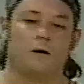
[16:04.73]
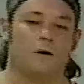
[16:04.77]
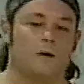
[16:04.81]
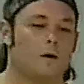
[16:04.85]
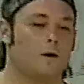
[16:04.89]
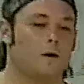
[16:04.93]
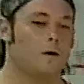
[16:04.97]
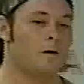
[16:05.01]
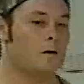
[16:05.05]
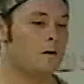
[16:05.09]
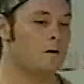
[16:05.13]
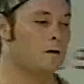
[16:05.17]

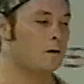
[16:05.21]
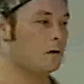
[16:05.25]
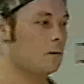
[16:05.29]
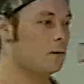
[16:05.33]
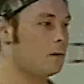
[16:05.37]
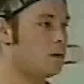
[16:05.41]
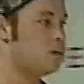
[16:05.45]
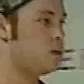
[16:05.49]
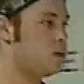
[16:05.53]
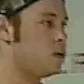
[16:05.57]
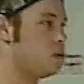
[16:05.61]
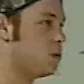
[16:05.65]

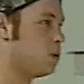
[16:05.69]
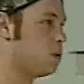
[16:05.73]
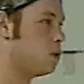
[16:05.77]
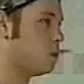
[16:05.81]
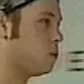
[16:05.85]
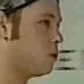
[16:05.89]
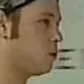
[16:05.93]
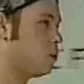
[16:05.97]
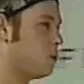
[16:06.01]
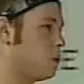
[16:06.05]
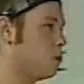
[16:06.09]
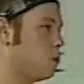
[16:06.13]
Although
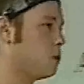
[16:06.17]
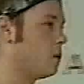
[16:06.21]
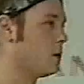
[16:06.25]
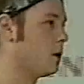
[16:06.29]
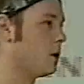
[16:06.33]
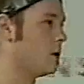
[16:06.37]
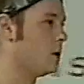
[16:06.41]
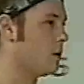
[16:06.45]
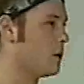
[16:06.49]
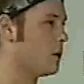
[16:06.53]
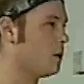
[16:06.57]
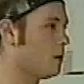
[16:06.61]
Gardev
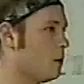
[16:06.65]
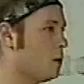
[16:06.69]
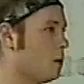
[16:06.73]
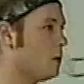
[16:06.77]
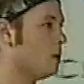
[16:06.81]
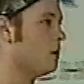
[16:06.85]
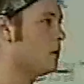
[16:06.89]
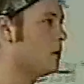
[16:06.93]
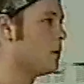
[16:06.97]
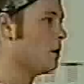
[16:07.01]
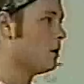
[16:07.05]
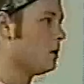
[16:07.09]
weighed in
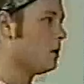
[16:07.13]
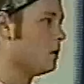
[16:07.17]
heavier,